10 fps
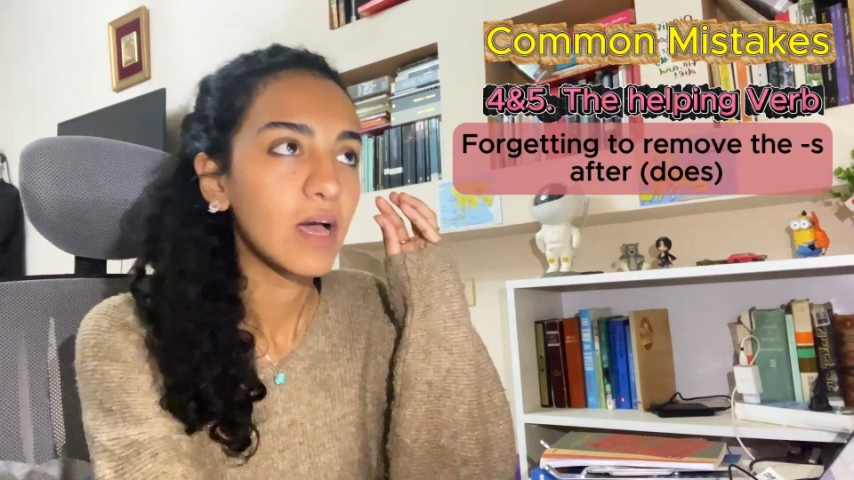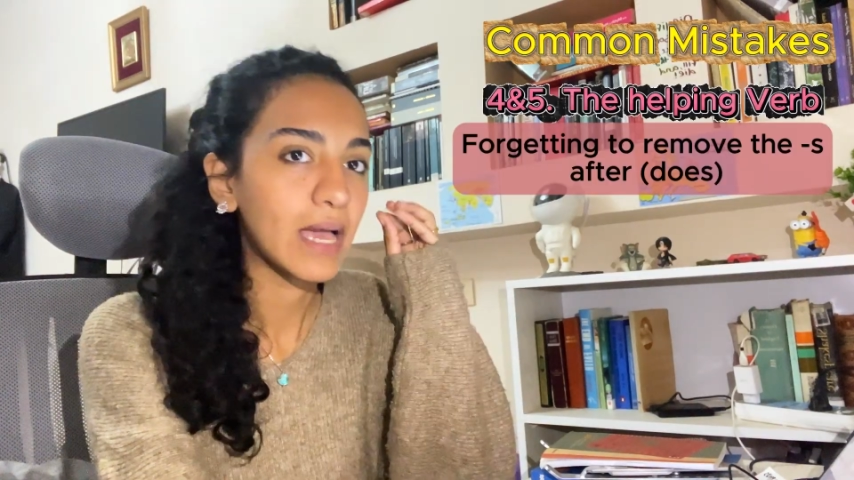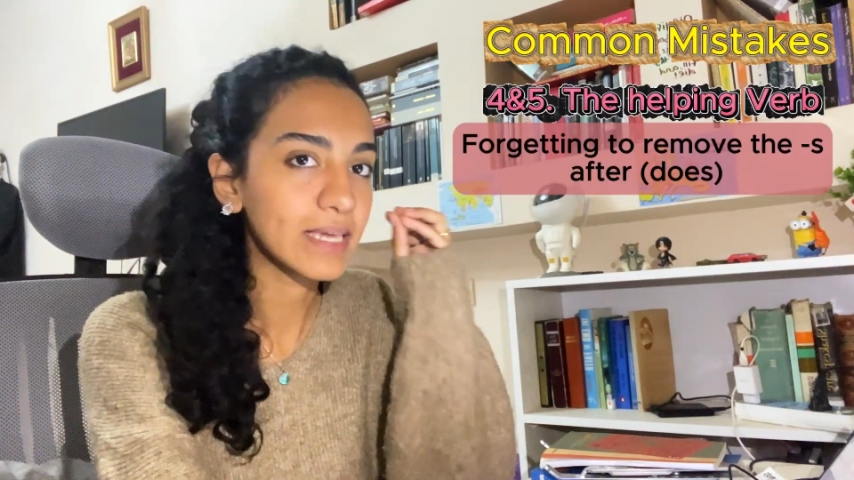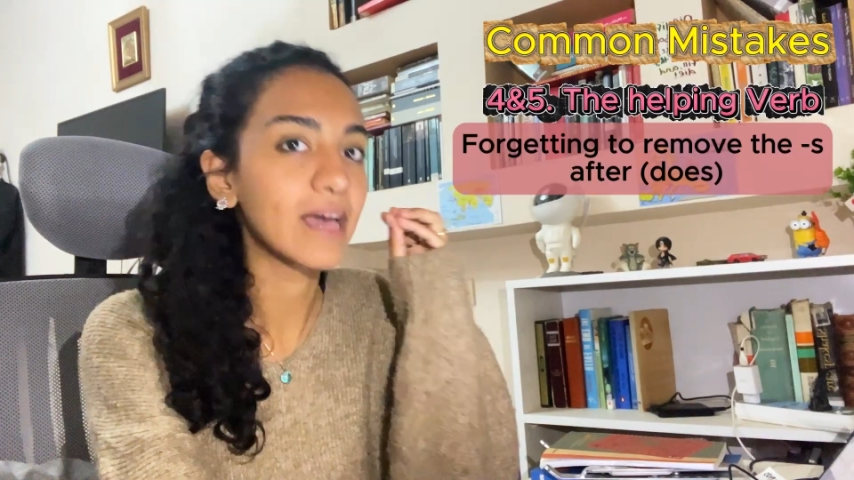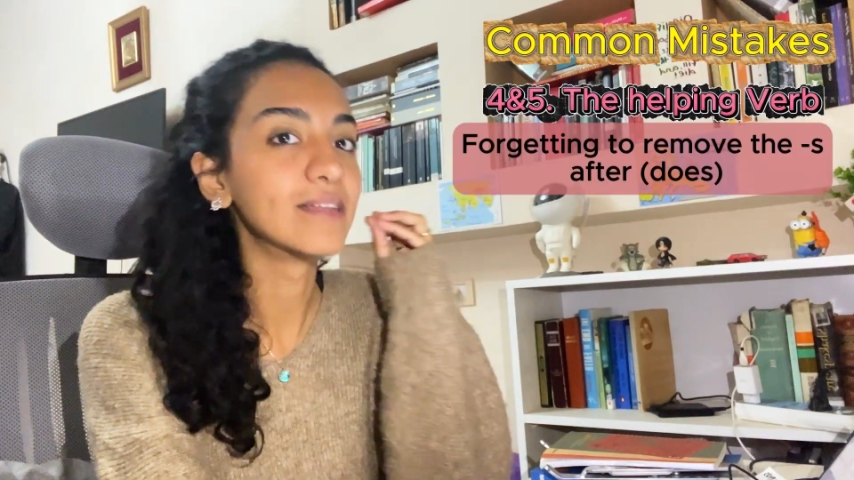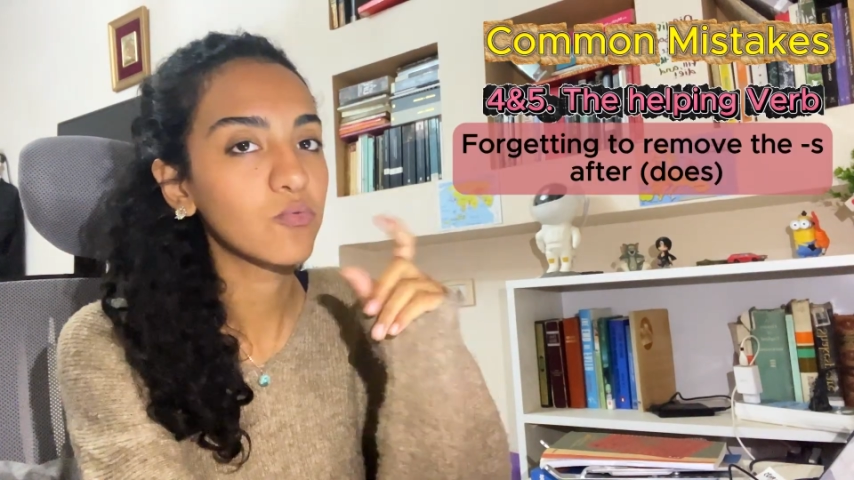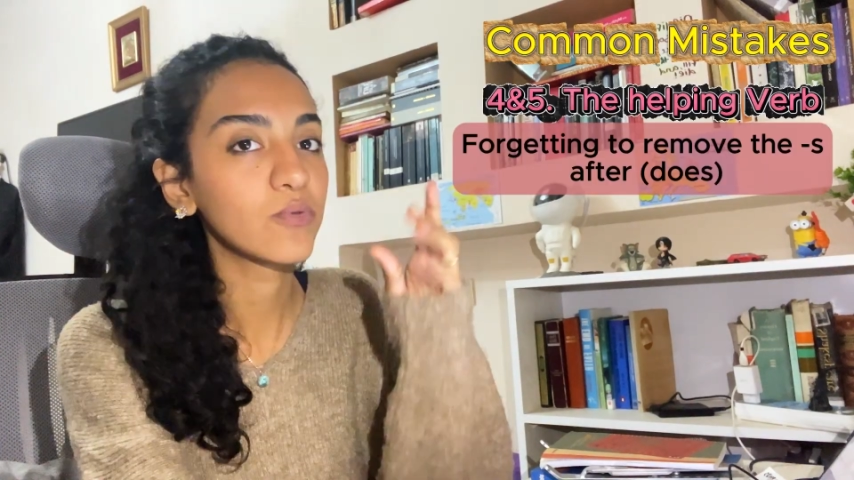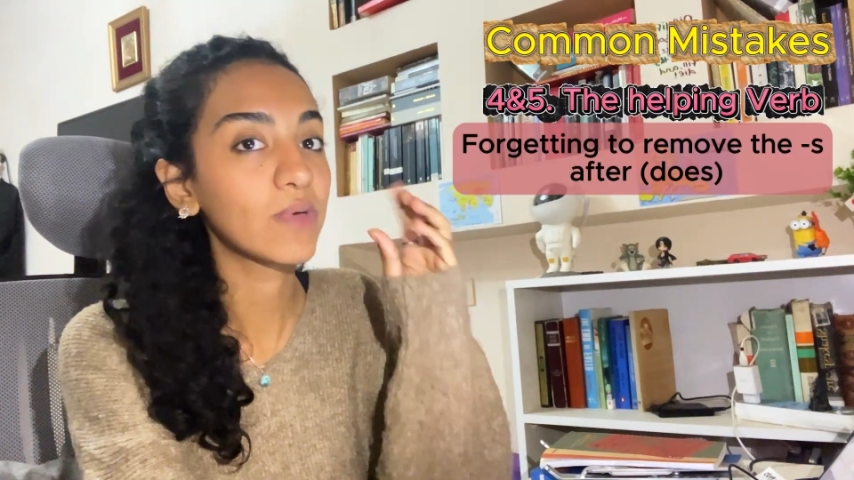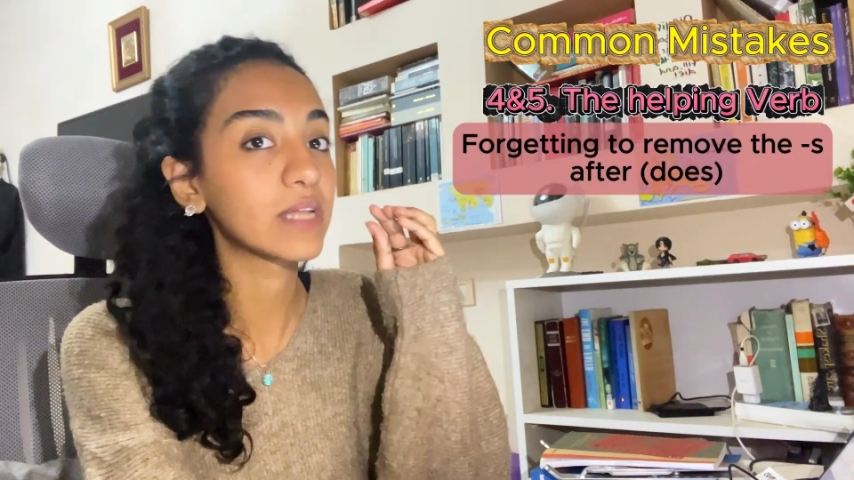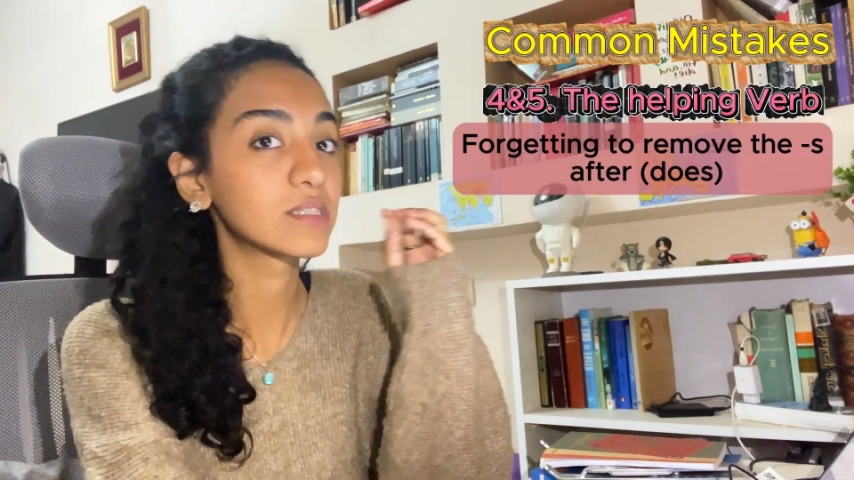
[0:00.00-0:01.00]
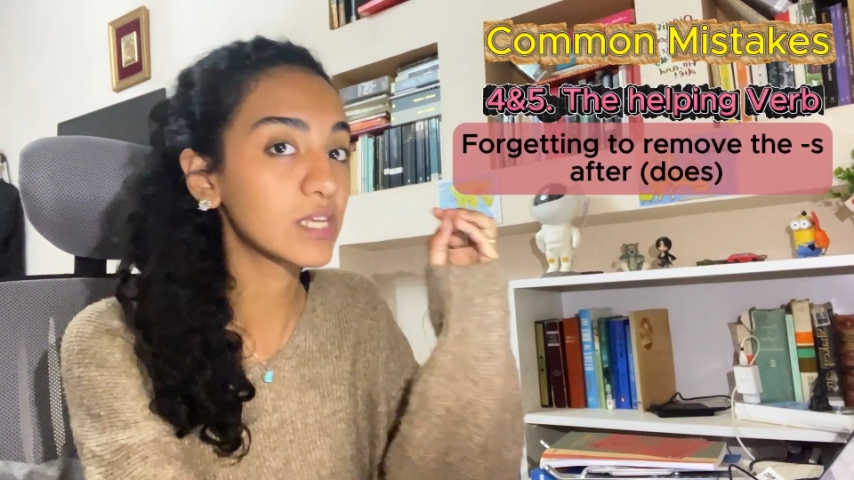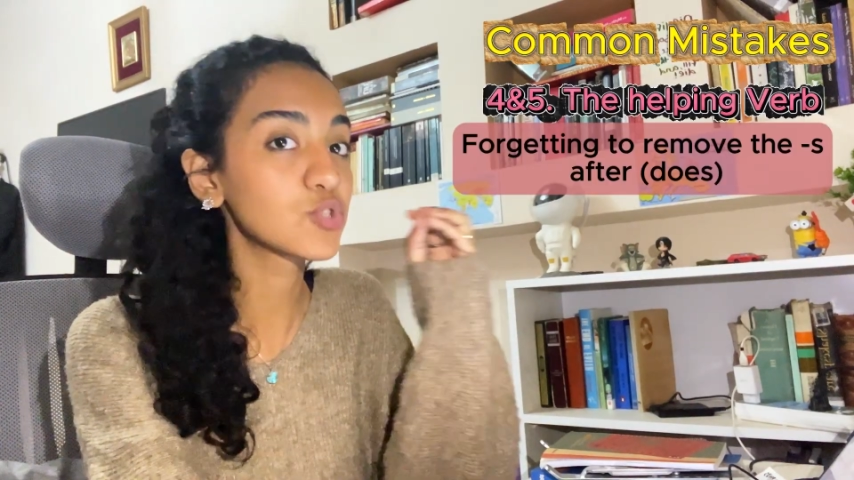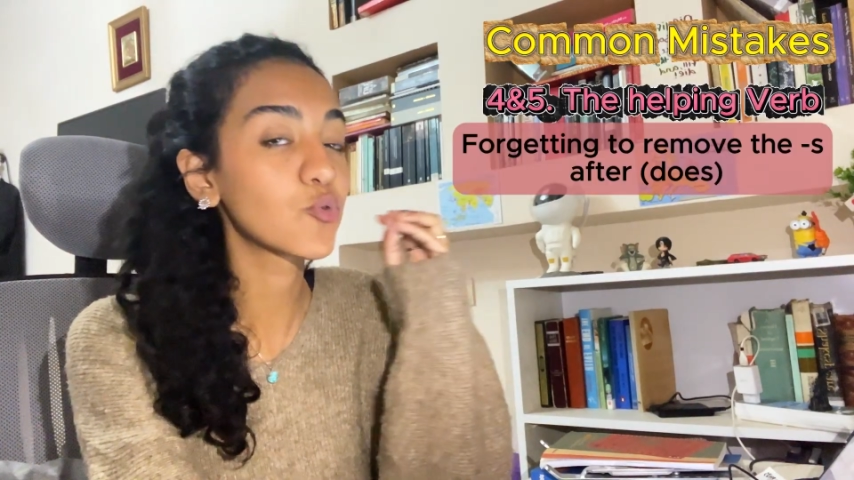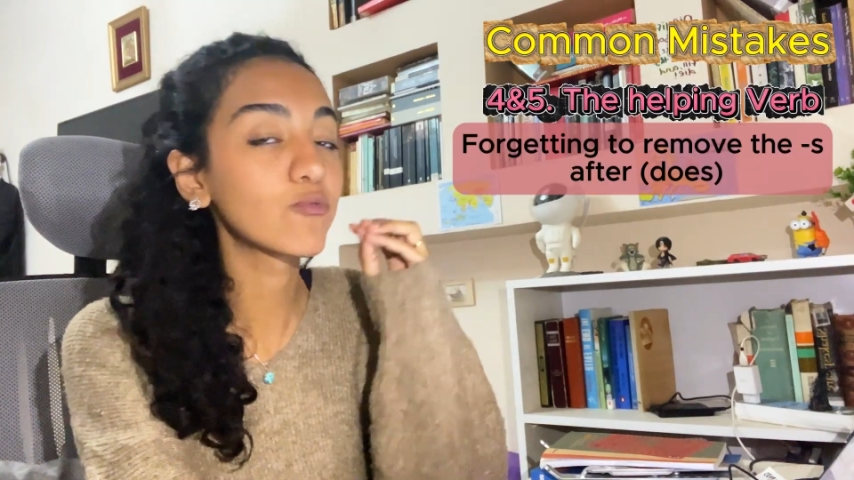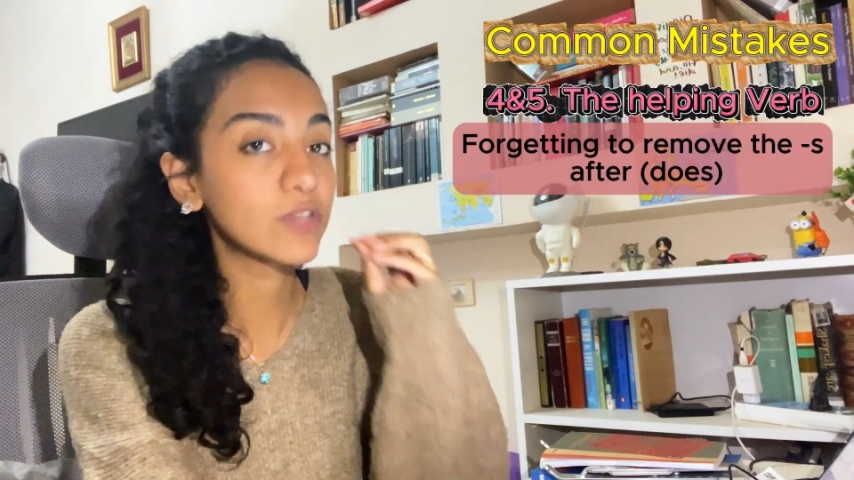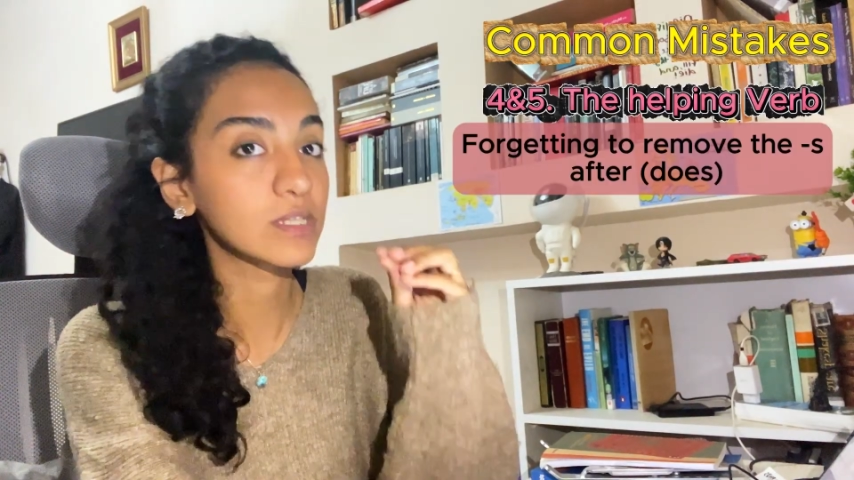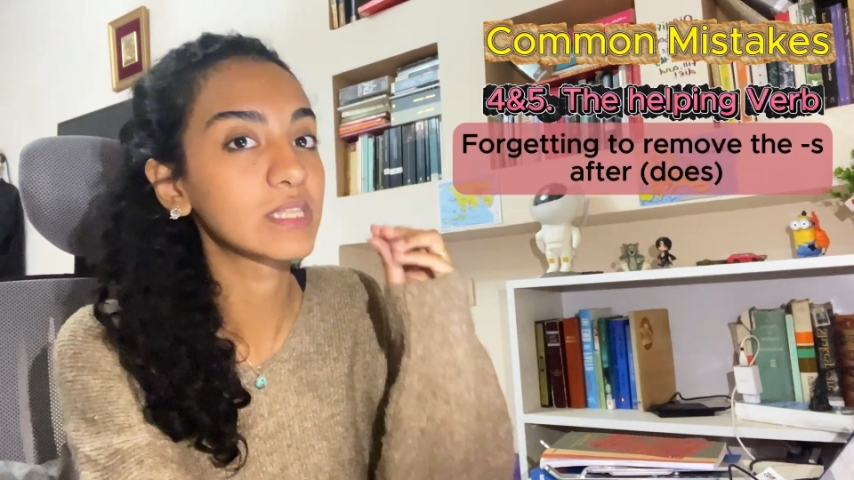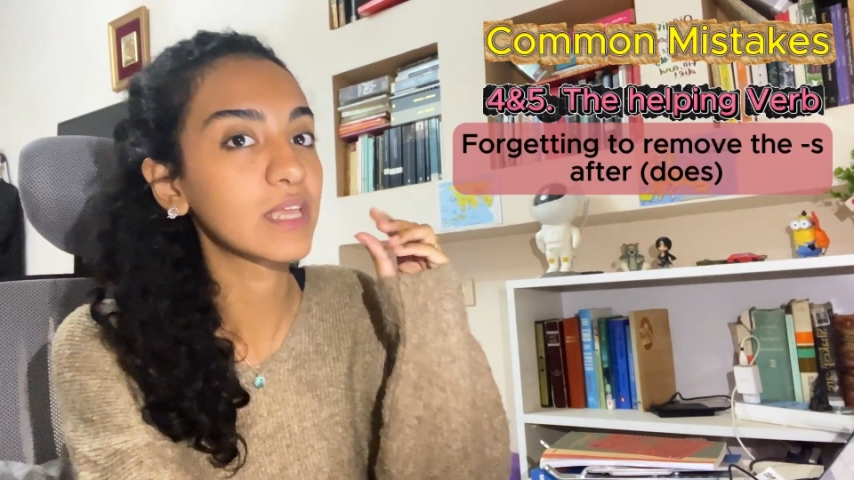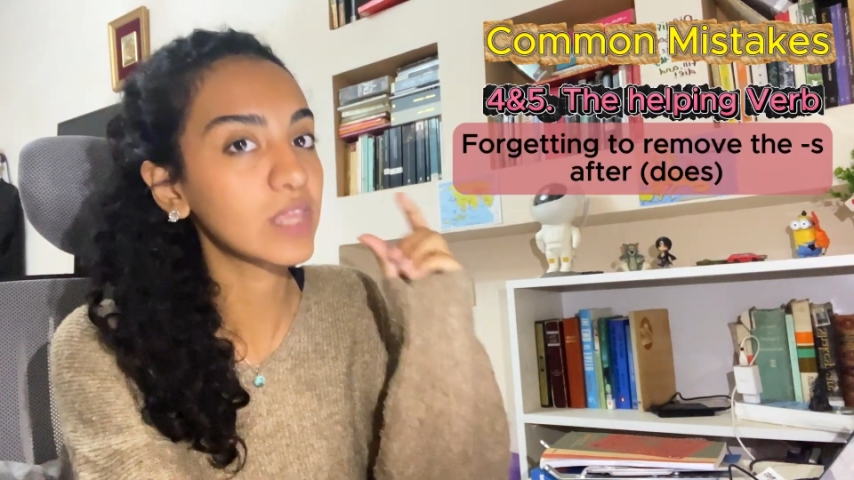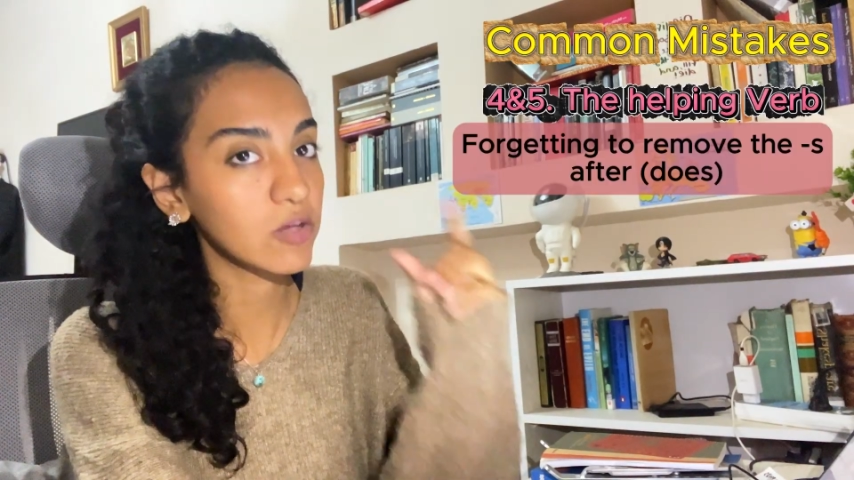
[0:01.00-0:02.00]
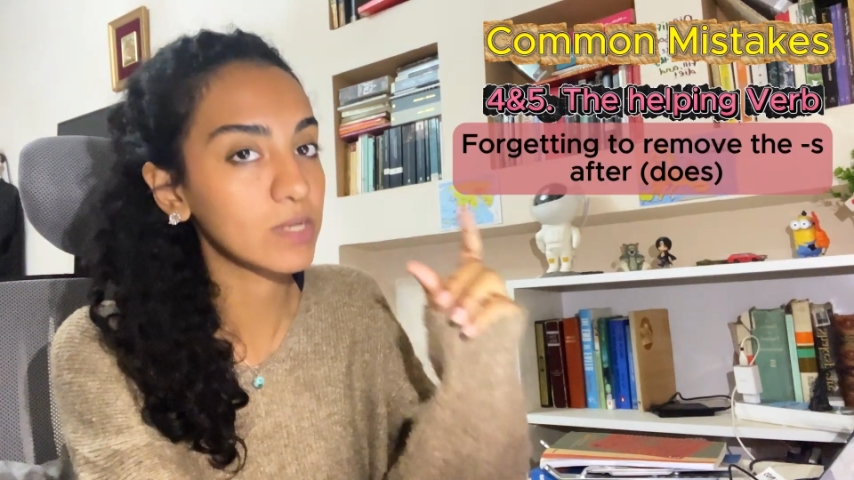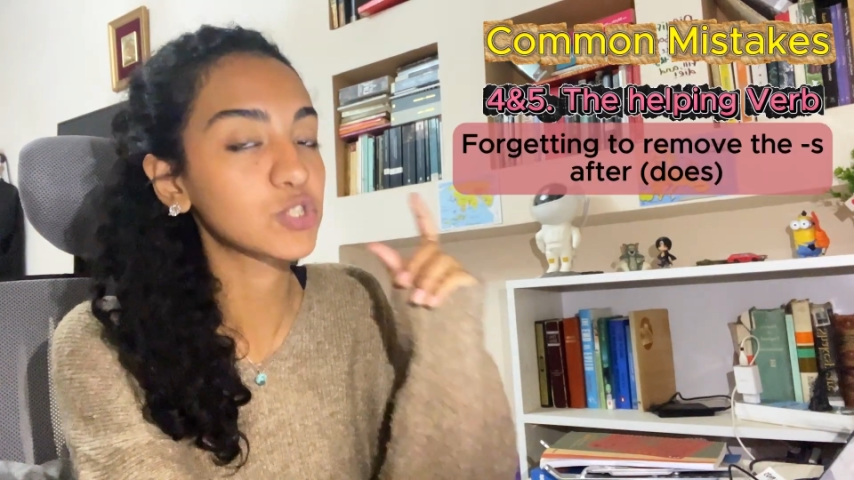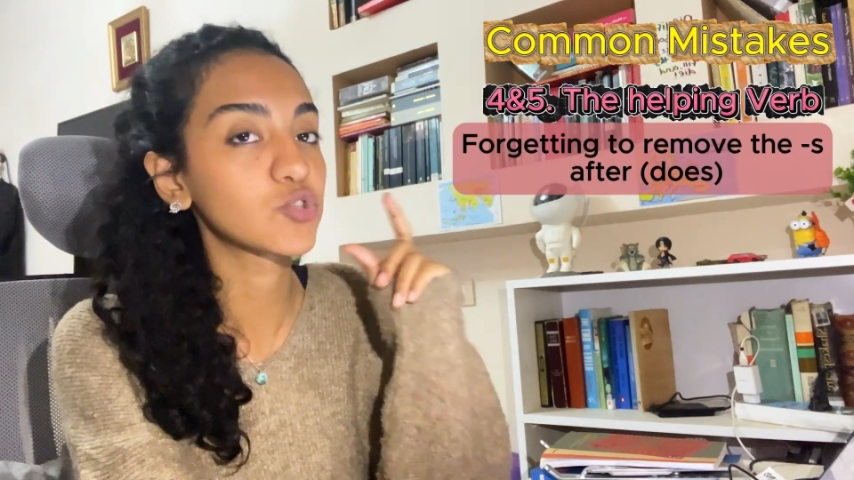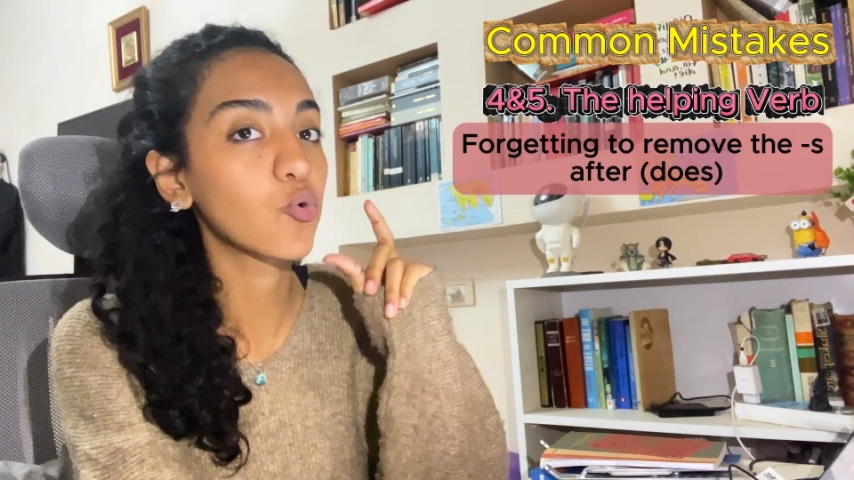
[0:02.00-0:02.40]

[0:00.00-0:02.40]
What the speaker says: Again, when we add does or doesn't in the question